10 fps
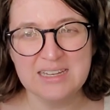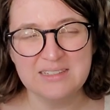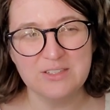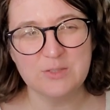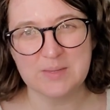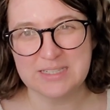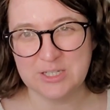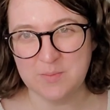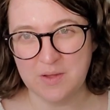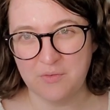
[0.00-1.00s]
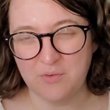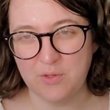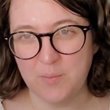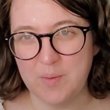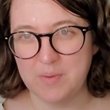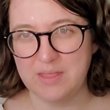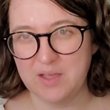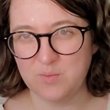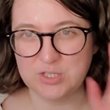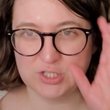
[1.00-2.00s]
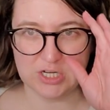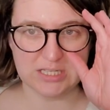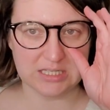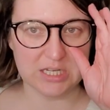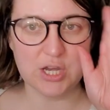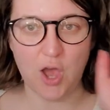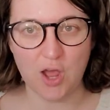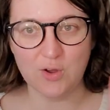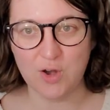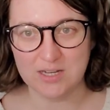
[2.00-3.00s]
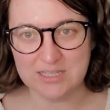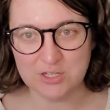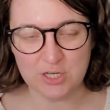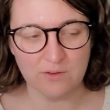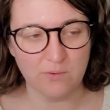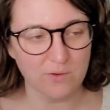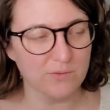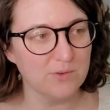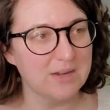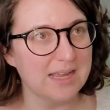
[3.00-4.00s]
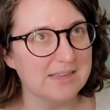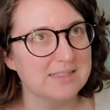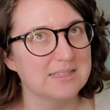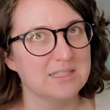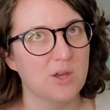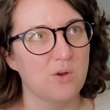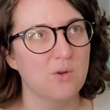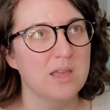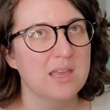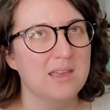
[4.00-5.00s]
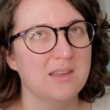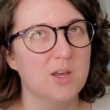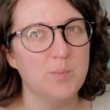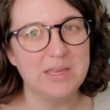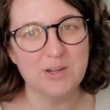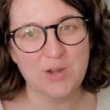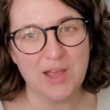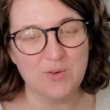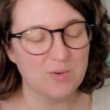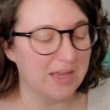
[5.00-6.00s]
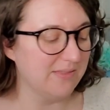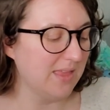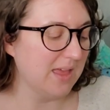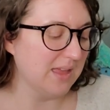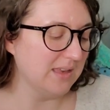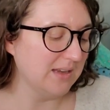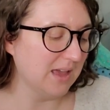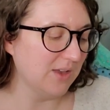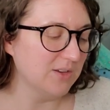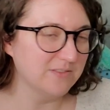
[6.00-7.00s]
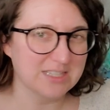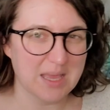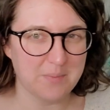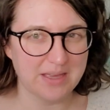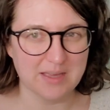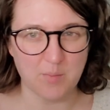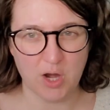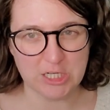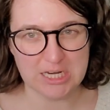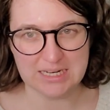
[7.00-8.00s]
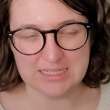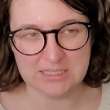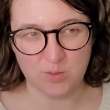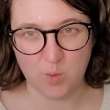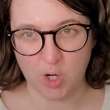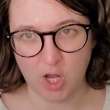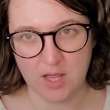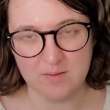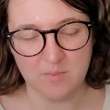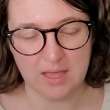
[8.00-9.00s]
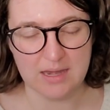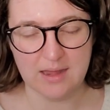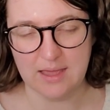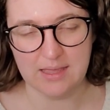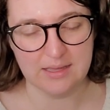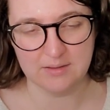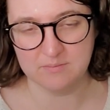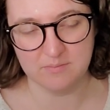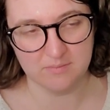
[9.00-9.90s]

didn't lose my stitchy bug for a little bit, but like was just not cross stitching for a few days. So it all petered out. And then I could have just kept picking projects to work on, but I,